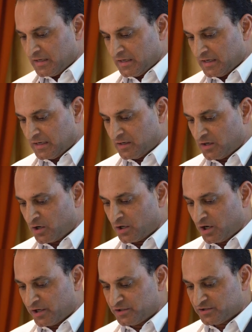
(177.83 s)
Our
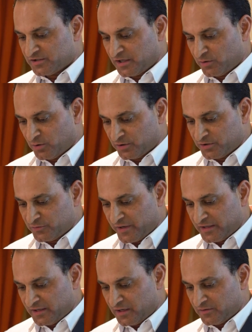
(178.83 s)
largest shareholders
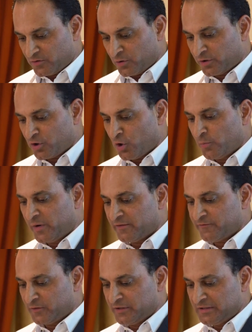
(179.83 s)
right now, Orocobre, fully